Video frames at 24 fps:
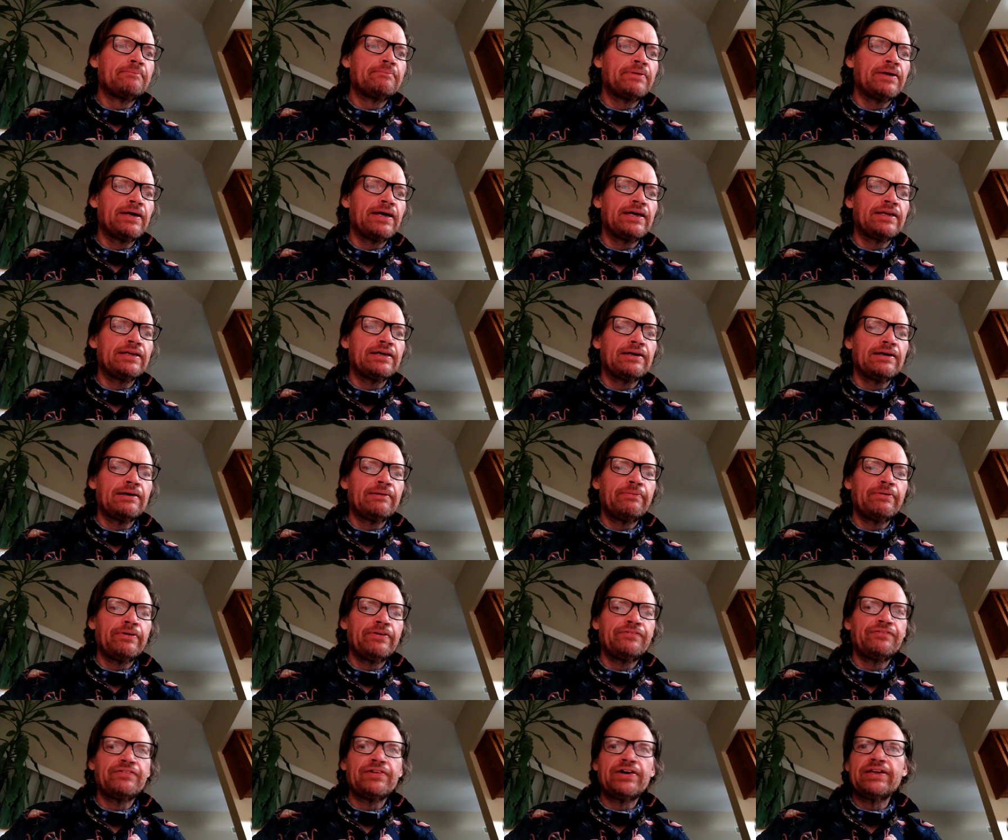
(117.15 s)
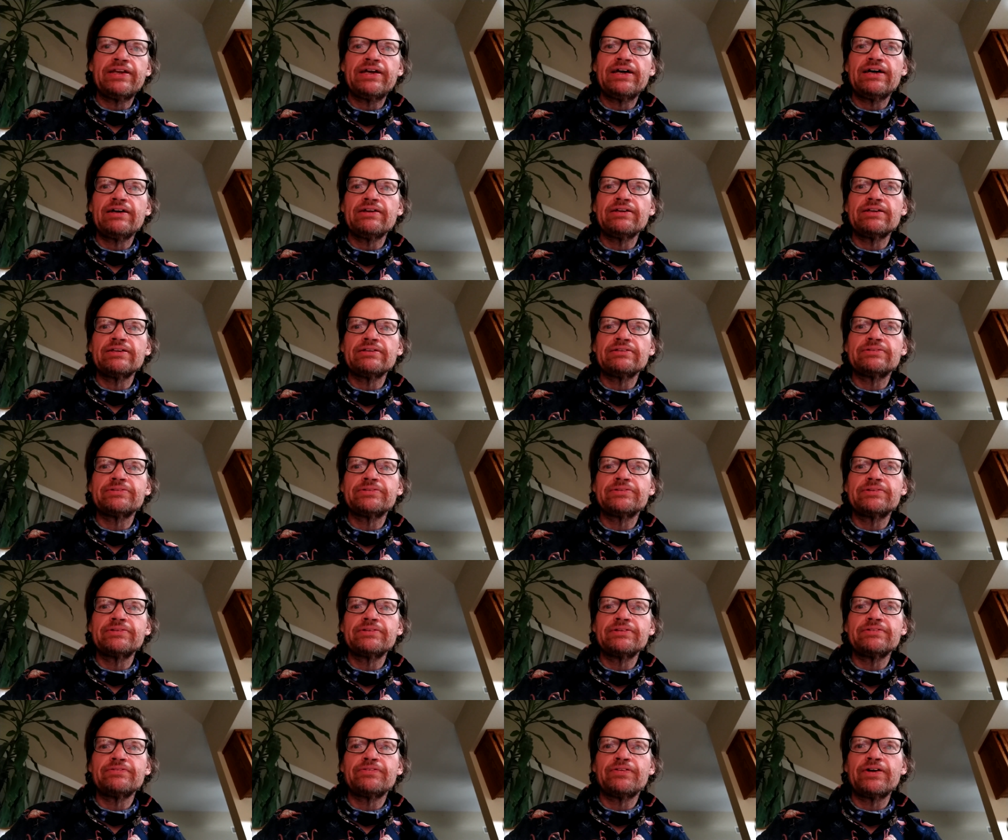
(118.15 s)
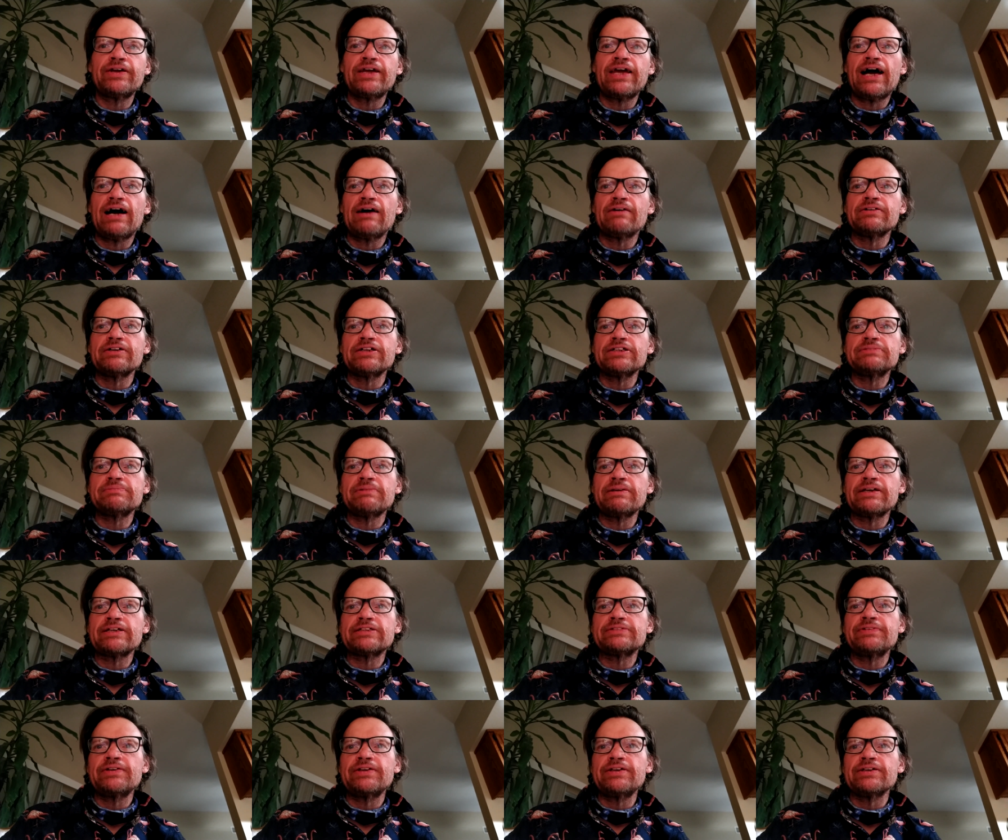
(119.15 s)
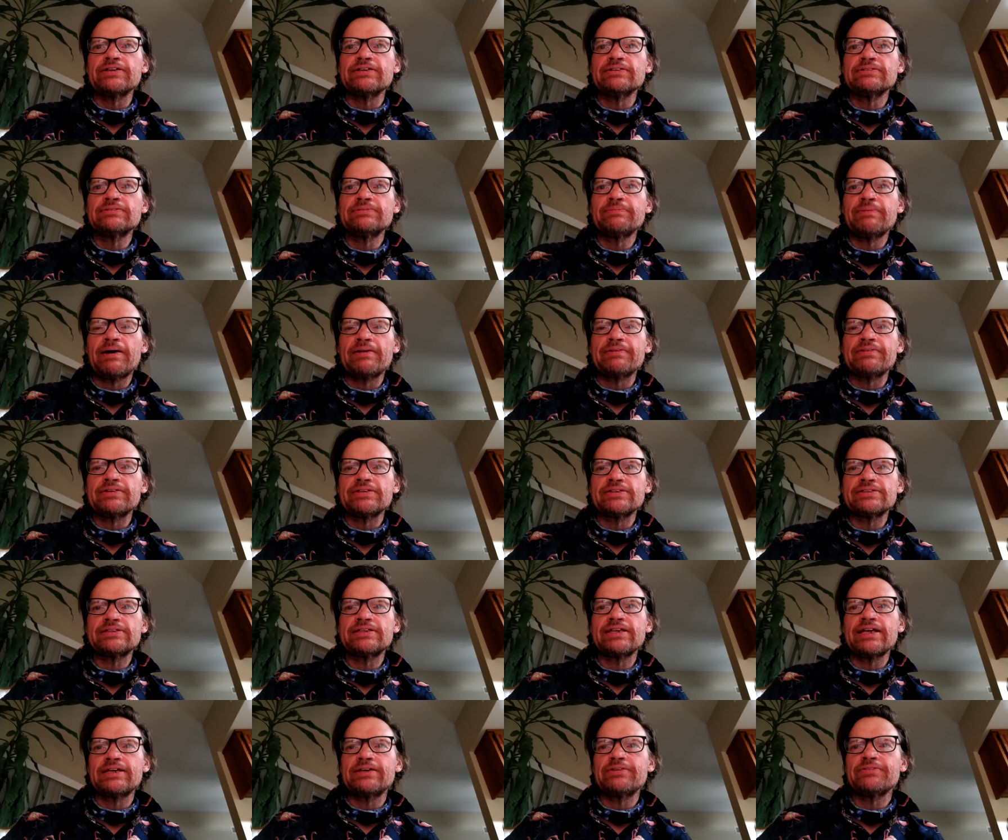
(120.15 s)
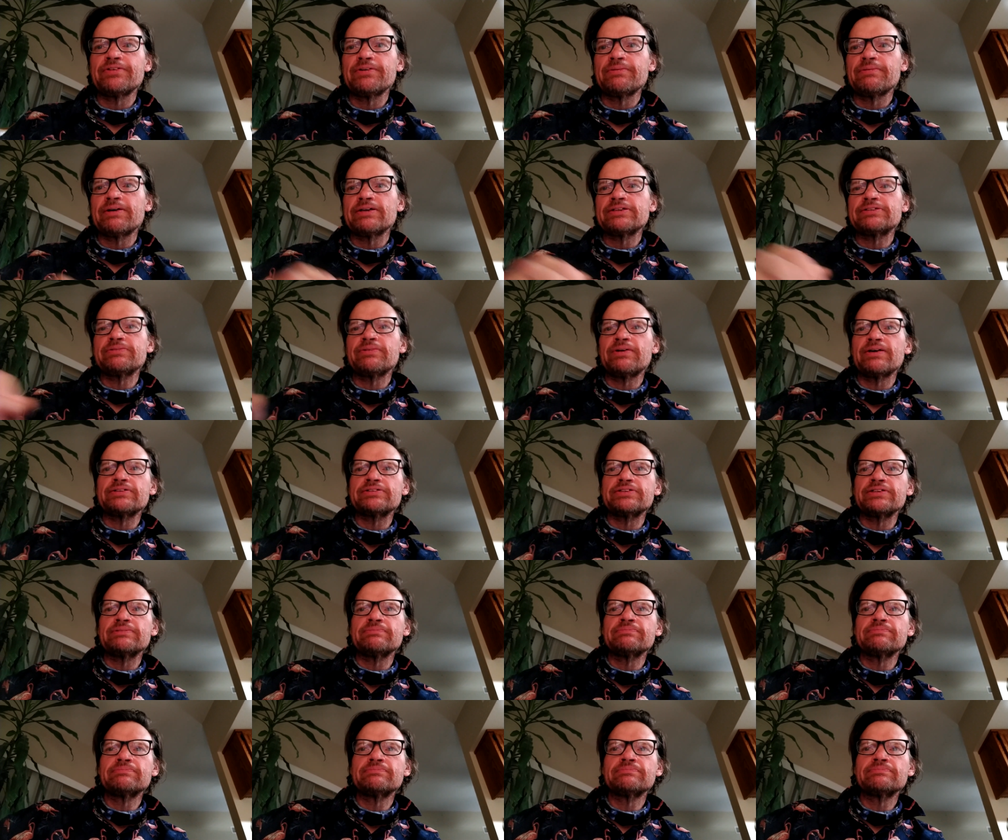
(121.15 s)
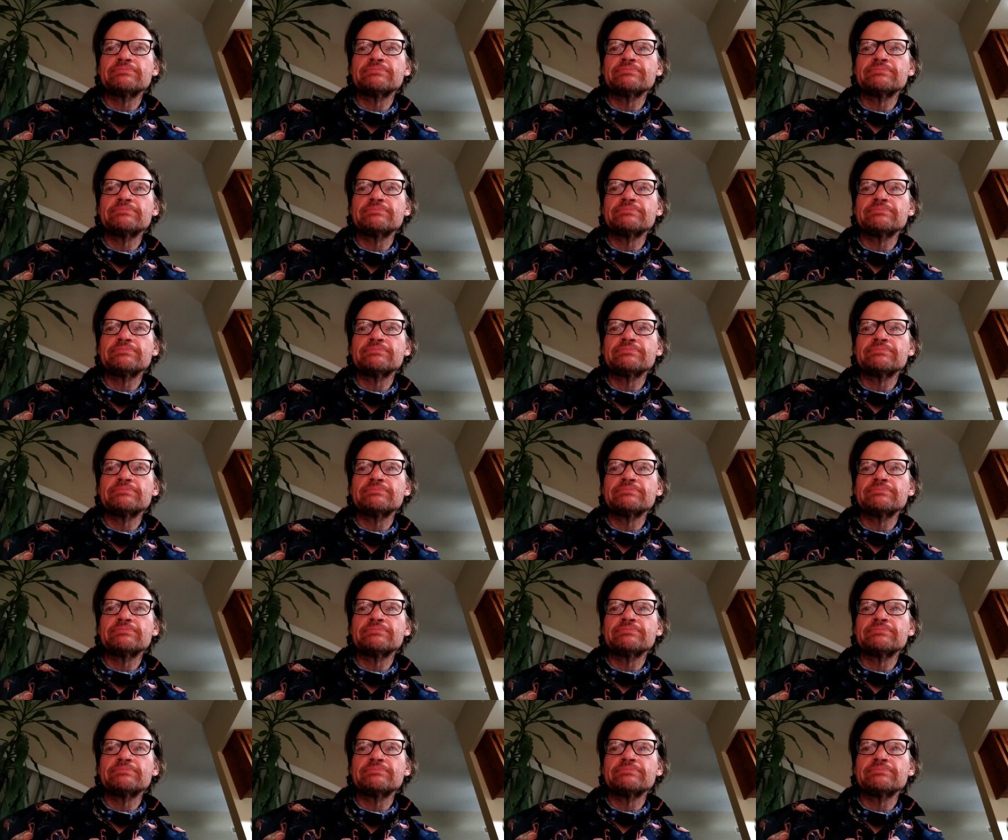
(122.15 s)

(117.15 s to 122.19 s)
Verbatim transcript: But uh, we'll find out in 40 hours my next video about this. Thank you very much for watching.